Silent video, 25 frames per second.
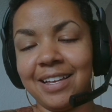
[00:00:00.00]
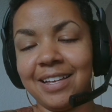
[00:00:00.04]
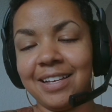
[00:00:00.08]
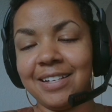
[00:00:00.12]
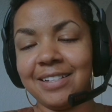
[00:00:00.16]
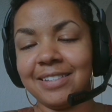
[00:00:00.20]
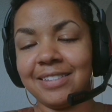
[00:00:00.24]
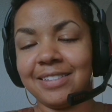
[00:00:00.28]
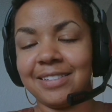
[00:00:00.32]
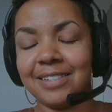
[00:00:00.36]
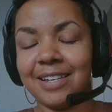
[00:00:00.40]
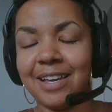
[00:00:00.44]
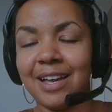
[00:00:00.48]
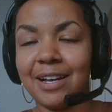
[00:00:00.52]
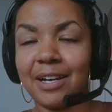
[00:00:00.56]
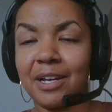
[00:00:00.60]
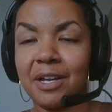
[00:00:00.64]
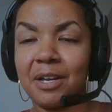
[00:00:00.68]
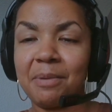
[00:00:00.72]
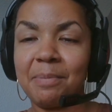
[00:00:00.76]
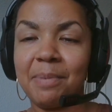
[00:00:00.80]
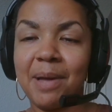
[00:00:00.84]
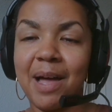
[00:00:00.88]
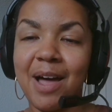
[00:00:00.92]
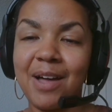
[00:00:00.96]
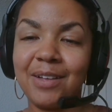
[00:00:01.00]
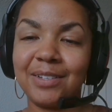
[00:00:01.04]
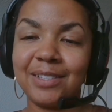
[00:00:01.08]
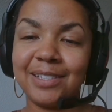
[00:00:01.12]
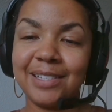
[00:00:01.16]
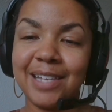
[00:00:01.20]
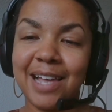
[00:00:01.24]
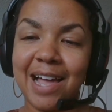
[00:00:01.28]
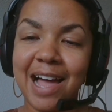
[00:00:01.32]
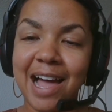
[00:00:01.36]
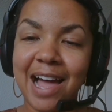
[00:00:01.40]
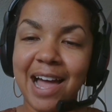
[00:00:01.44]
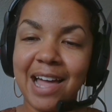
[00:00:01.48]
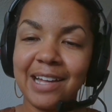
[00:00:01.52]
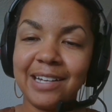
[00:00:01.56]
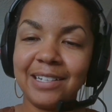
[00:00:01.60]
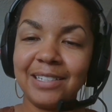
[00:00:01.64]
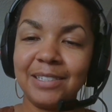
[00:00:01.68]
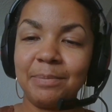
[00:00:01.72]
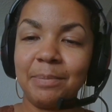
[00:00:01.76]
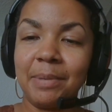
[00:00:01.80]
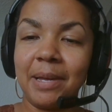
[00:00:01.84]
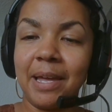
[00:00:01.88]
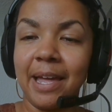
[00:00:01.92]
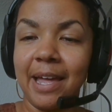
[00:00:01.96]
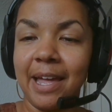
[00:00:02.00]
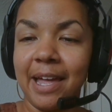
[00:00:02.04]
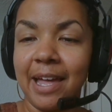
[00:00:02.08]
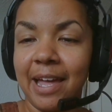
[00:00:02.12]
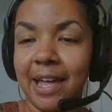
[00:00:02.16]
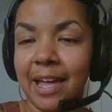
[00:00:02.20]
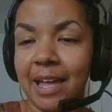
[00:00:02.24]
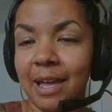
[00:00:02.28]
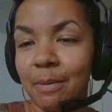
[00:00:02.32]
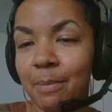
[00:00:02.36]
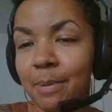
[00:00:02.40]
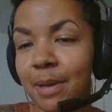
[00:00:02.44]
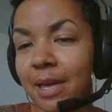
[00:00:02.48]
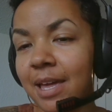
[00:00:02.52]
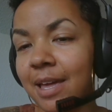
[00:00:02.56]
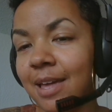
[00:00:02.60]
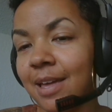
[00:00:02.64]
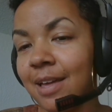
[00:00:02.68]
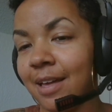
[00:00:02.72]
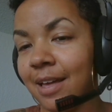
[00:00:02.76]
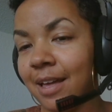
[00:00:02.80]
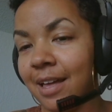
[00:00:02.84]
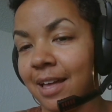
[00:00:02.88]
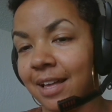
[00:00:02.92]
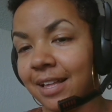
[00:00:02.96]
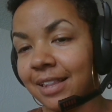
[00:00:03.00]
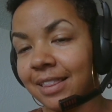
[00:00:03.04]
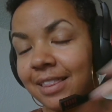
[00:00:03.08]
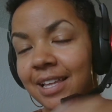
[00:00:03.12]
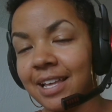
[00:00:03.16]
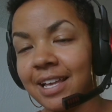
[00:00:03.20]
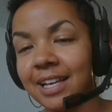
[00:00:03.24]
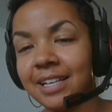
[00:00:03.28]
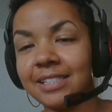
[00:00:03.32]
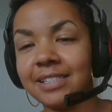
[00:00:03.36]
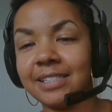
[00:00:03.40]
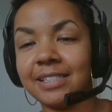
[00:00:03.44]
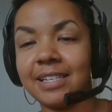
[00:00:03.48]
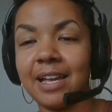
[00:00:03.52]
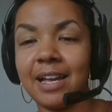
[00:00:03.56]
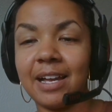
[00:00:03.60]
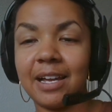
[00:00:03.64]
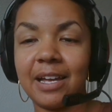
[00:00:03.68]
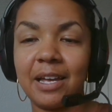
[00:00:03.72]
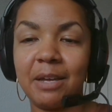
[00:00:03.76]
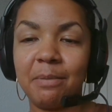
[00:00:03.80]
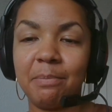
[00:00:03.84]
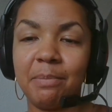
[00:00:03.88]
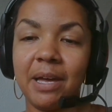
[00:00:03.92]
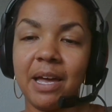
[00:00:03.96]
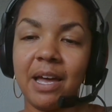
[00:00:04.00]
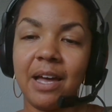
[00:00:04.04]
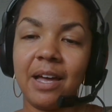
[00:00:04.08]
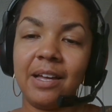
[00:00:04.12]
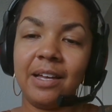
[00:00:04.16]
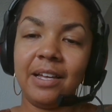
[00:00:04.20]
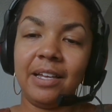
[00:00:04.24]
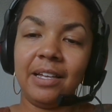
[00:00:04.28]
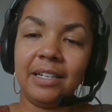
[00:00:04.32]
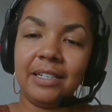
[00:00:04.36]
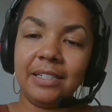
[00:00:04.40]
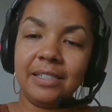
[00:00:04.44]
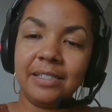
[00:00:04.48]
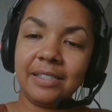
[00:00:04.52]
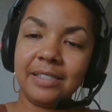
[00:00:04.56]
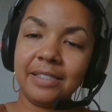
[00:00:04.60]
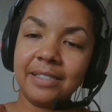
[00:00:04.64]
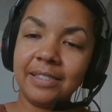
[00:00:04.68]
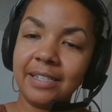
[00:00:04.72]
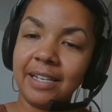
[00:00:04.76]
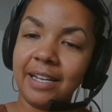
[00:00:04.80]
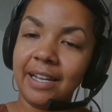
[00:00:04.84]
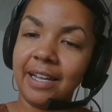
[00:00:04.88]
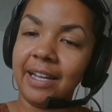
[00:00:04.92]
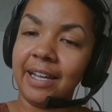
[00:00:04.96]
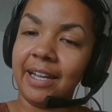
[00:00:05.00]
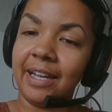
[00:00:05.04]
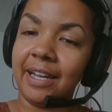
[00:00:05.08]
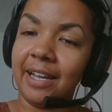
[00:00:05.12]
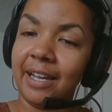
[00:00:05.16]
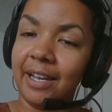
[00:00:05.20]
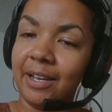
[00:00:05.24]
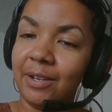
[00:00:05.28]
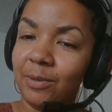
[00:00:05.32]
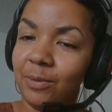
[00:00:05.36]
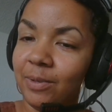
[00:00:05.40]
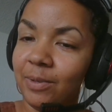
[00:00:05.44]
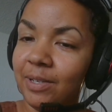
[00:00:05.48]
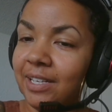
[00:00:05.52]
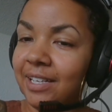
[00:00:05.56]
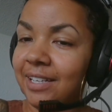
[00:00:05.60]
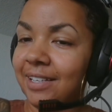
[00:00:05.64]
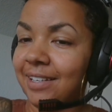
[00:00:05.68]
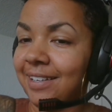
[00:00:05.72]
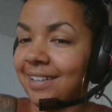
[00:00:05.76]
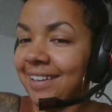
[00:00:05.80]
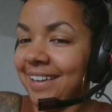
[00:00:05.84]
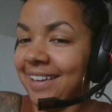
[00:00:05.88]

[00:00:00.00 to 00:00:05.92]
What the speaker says: Let's talk about science, baby. Let's talk about us and weed.